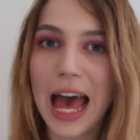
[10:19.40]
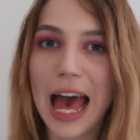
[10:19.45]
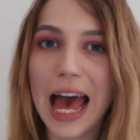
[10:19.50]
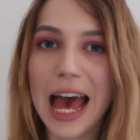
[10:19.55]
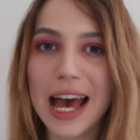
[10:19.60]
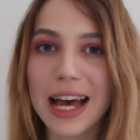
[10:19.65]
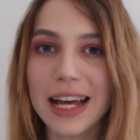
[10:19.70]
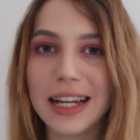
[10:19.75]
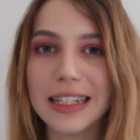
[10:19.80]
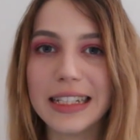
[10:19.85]

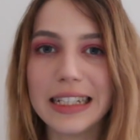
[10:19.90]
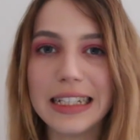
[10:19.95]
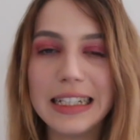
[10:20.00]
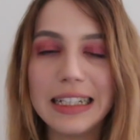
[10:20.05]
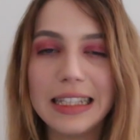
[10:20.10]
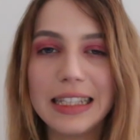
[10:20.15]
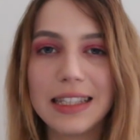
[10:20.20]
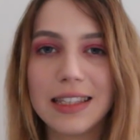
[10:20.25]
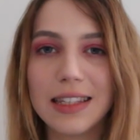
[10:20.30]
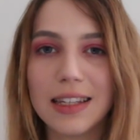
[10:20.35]
And
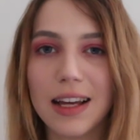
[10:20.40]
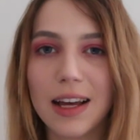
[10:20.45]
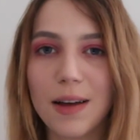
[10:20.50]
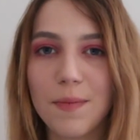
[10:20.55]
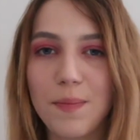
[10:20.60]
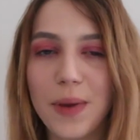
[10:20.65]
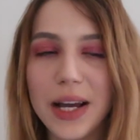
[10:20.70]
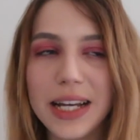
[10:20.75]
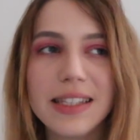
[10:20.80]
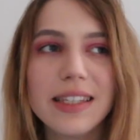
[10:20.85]
it's
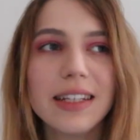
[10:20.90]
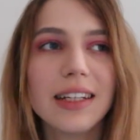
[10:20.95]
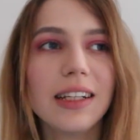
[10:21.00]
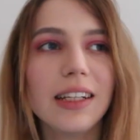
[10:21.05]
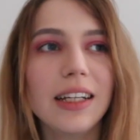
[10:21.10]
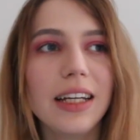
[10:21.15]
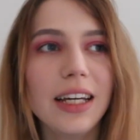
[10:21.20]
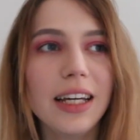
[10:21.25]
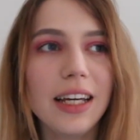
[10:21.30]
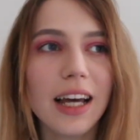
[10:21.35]

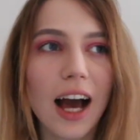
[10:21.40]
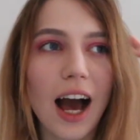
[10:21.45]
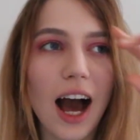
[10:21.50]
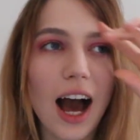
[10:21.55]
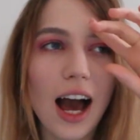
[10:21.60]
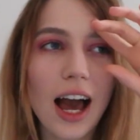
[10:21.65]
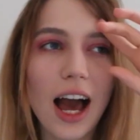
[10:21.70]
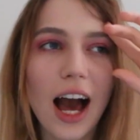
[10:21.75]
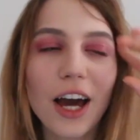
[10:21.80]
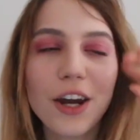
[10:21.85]
basically,
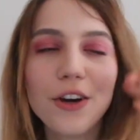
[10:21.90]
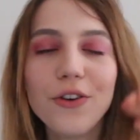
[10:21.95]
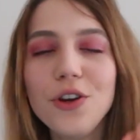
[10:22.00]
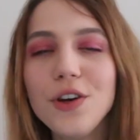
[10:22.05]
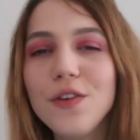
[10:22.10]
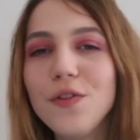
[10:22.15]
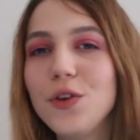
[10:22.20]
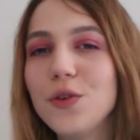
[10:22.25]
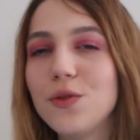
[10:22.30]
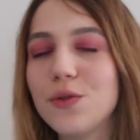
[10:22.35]
I don't know
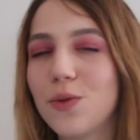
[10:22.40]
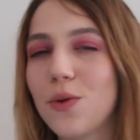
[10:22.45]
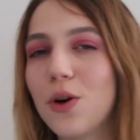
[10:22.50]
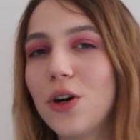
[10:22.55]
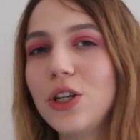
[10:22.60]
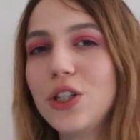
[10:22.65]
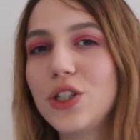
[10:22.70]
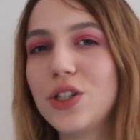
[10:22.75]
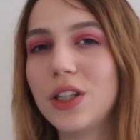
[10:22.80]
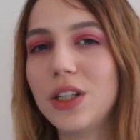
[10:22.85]
if you've
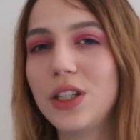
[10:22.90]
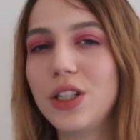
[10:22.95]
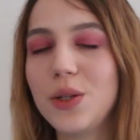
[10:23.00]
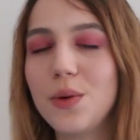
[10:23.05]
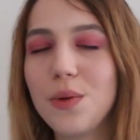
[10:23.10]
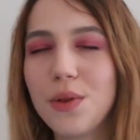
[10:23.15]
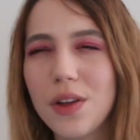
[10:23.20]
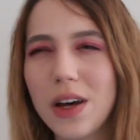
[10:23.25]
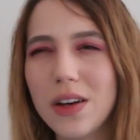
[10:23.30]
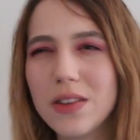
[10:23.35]
watched the
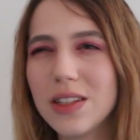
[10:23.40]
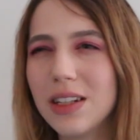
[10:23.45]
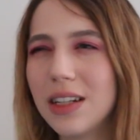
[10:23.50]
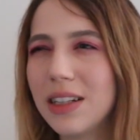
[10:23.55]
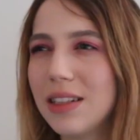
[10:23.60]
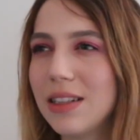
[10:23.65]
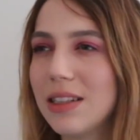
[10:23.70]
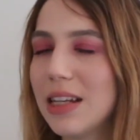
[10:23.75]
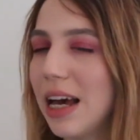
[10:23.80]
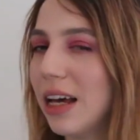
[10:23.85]

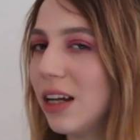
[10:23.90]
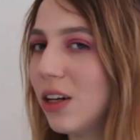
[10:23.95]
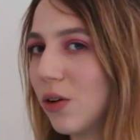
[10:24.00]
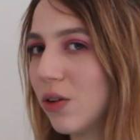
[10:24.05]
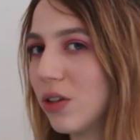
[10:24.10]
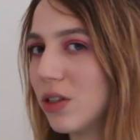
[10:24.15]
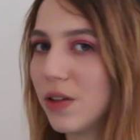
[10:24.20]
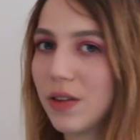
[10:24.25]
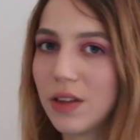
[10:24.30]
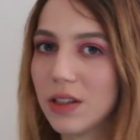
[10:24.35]
2010
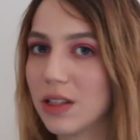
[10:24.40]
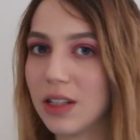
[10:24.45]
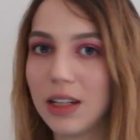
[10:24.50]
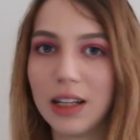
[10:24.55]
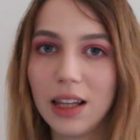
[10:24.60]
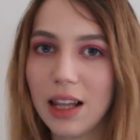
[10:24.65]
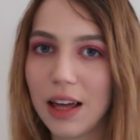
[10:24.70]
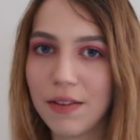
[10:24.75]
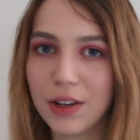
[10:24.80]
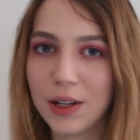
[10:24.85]
or
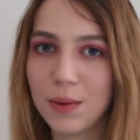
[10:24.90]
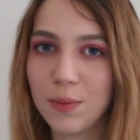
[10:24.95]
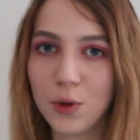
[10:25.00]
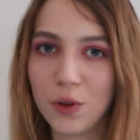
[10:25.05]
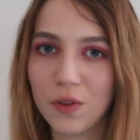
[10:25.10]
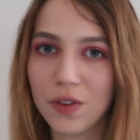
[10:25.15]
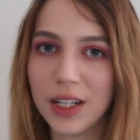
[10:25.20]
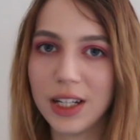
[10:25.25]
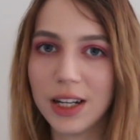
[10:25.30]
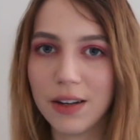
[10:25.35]
2011
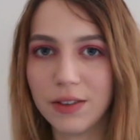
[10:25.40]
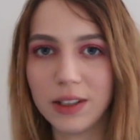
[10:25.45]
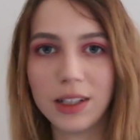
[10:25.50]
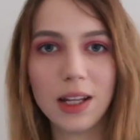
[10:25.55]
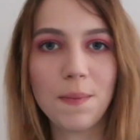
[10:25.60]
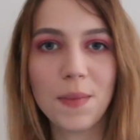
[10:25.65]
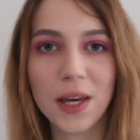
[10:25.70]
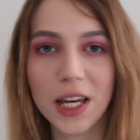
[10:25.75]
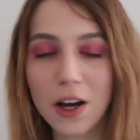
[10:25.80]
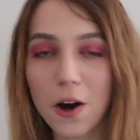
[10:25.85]
movie Never
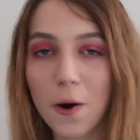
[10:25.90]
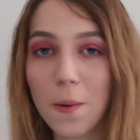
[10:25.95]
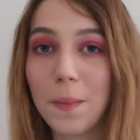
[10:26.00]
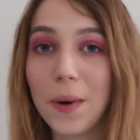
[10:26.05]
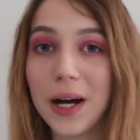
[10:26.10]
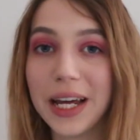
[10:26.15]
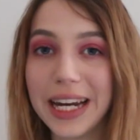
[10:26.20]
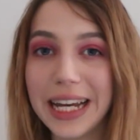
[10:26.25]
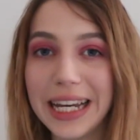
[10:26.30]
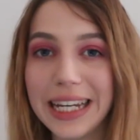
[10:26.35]
Let Me Go,
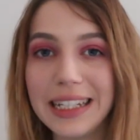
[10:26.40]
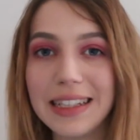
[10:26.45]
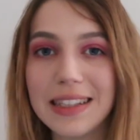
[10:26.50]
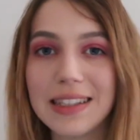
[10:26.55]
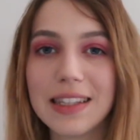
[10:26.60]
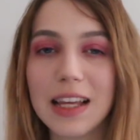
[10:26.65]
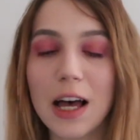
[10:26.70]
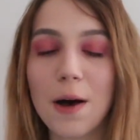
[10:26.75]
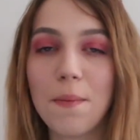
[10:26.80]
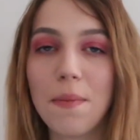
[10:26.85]
but
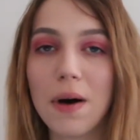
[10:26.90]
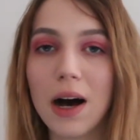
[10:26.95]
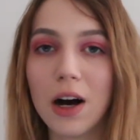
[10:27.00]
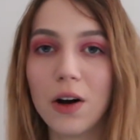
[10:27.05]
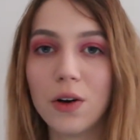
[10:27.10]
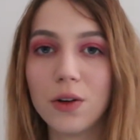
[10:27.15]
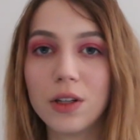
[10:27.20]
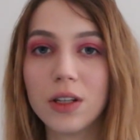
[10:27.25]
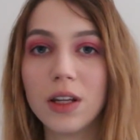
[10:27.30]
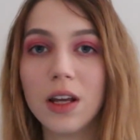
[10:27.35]
it's
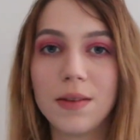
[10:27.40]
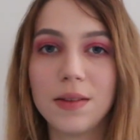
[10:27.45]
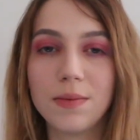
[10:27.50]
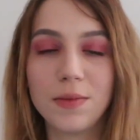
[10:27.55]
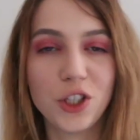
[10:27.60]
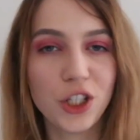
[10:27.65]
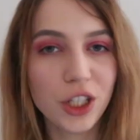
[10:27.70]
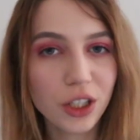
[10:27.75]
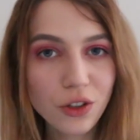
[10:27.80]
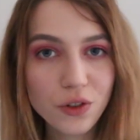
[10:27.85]
about
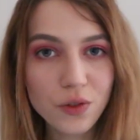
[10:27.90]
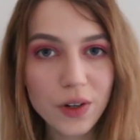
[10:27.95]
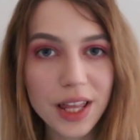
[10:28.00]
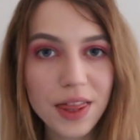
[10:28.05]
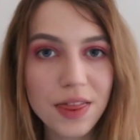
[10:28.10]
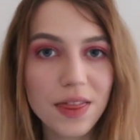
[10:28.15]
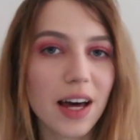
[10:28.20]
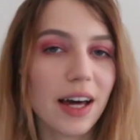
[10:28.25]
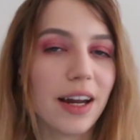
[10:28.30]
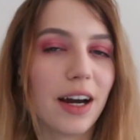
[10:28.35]

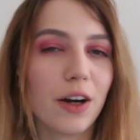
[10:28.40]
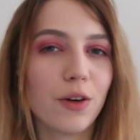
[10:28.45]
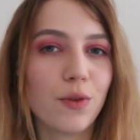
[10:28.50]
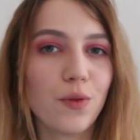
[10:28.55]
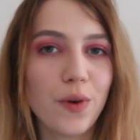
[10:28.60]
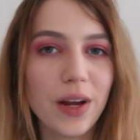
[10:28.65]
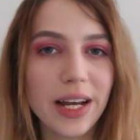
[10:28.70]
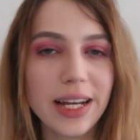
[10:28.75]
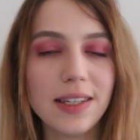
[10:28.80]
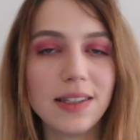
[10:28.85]
children that are
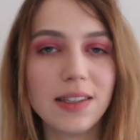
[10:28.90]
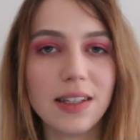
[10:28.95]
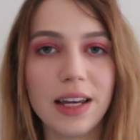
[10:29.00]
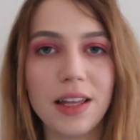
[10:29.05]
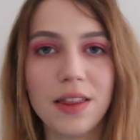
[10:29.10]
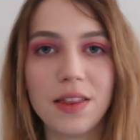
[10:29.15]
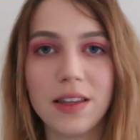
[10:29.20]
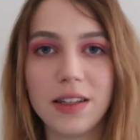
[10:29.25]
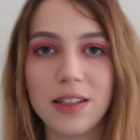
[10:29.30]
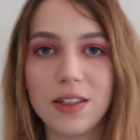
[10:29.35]
raised
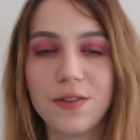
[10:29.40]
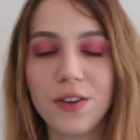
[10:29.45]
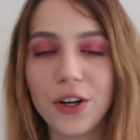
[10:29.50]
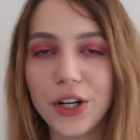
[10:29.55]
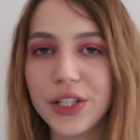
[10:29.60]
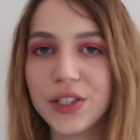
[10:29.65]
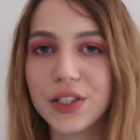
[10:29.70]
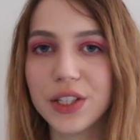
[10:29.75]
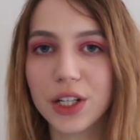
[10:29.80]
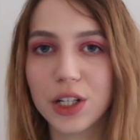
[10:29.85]
in this
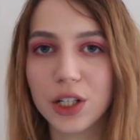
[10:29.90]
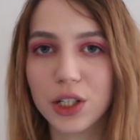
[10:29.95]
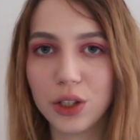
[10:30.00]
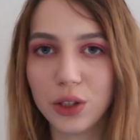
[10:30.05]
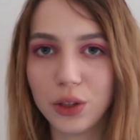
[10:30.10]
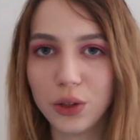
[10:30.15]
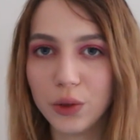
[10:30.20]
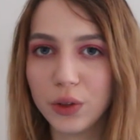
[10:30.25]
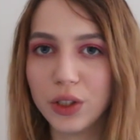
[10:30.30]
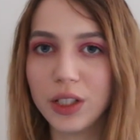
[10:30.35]
very
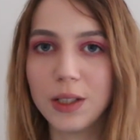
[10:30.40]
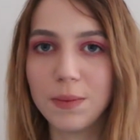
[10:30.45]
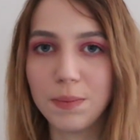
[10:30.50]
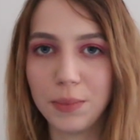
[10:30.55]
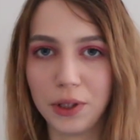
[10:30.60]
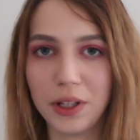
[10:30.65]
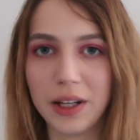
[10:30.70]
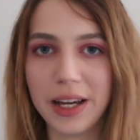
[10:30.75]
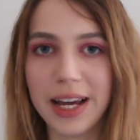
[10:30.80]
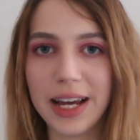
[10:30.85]
secluded
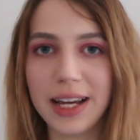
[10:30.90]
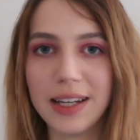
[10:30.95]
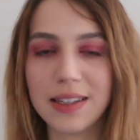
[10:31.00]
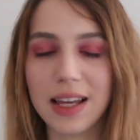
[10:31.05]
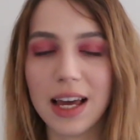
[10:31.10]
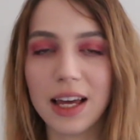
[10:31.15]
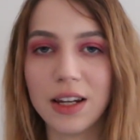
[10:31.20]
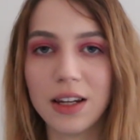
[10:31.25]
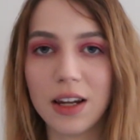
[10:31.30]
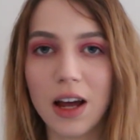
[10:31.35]
place
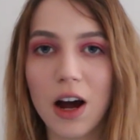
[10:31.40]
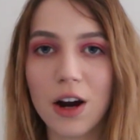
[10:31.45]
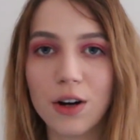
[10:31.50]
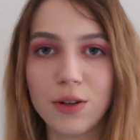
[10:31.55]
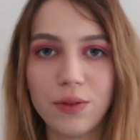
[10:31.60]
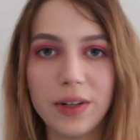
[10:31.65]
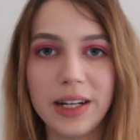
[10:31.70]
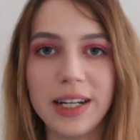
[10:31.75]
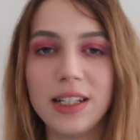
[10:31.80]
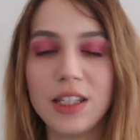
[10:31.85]
and are
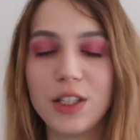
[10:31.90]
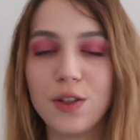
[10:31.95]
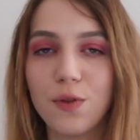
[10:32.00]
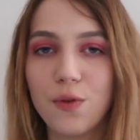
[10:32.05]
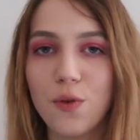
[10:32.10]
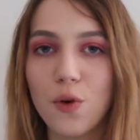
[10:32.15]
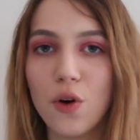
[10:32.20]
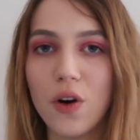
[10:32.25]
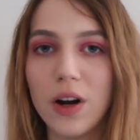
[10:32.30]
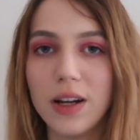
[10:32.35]
raised
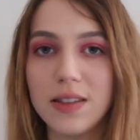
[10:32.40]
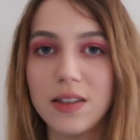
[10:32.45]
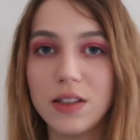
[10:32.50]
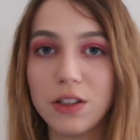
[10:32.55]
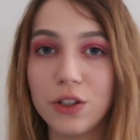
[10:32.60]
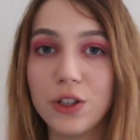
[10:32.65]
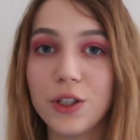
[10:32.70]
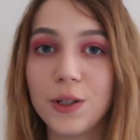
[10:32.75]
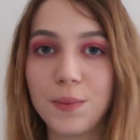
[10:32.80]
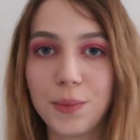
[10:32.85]
for a
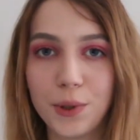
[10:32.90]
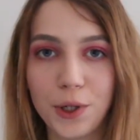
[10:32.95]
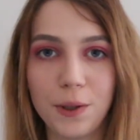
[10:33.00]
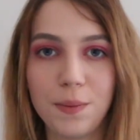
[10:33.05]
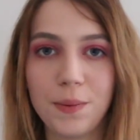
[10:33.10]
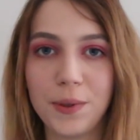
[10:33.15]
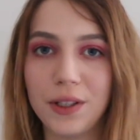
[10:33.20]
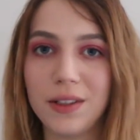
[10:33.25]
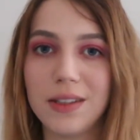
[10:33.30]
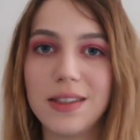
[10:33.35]
certain
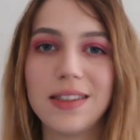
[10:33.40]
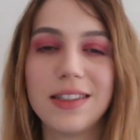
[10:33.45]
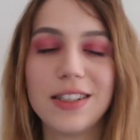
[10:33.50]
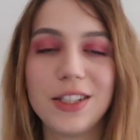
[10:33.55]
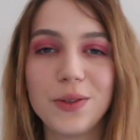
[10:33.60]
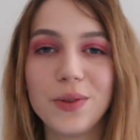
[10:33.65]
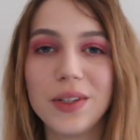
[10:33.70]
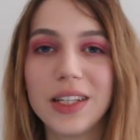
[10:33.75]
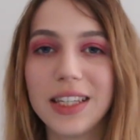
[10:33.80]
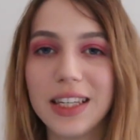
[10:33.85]
purpose,
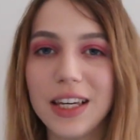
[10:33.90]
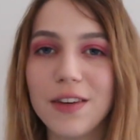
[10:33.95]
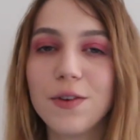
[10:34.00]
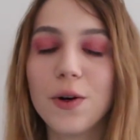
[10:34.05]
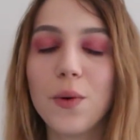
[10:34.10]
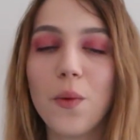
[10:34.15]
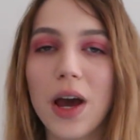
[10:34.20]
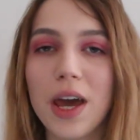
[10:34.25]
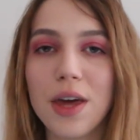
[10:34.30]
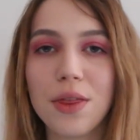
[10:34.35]
to give
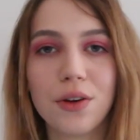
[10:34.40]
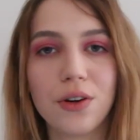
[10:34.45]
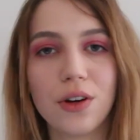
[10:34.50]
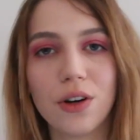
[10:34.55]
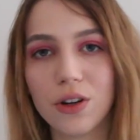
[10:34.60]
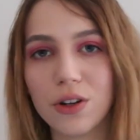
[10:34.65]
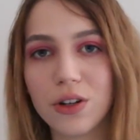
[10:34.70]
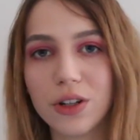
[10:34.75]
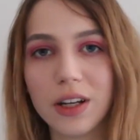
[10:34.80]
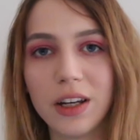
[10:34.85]
away their
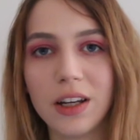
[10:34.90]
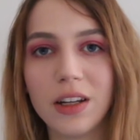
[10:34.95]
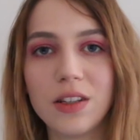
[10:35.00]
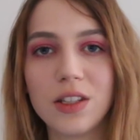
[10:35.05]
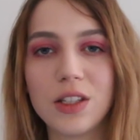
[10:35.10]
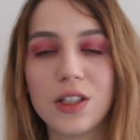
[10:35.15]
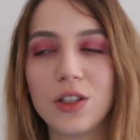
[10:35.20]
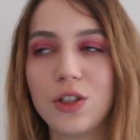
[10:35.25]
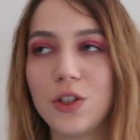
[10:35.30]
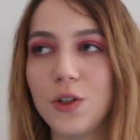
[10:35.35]

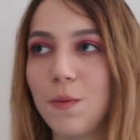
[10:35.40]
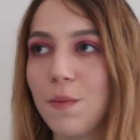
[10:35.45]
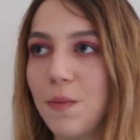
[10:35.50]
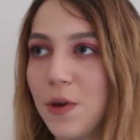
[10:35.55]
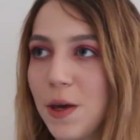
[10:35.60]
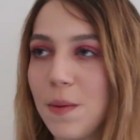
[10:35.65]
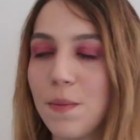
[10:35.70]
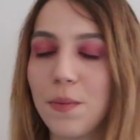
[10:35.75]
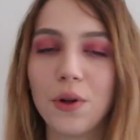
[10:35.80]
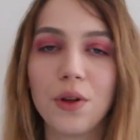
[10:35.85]
organs to
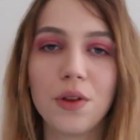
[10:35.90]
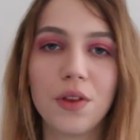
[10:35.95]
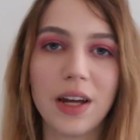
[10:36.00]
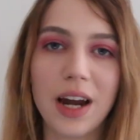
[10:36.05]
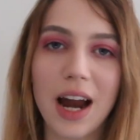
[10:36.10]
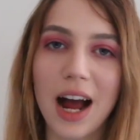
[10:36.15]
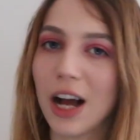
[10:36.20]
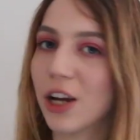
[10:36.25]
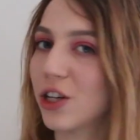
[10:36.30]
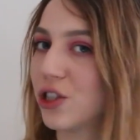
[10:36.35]
people that
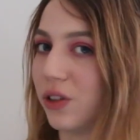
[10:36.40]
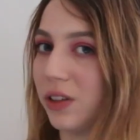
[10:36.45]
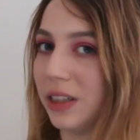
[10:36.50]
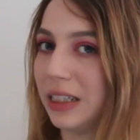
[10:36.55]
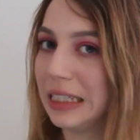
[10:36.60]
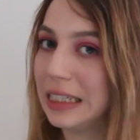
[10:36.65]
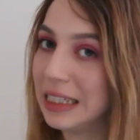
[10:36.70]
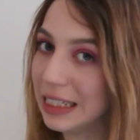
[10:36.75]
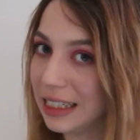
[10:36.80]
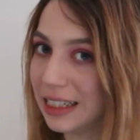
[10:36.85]

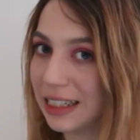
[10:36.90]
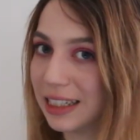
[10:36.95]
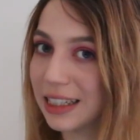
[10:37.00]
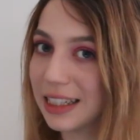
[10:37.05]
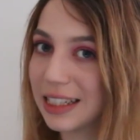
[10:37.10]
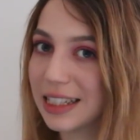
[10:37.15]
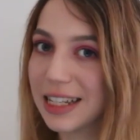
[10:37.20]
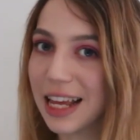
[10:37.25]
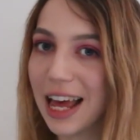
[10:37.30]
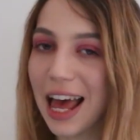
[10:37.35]
actually need
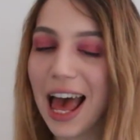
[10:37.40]
it.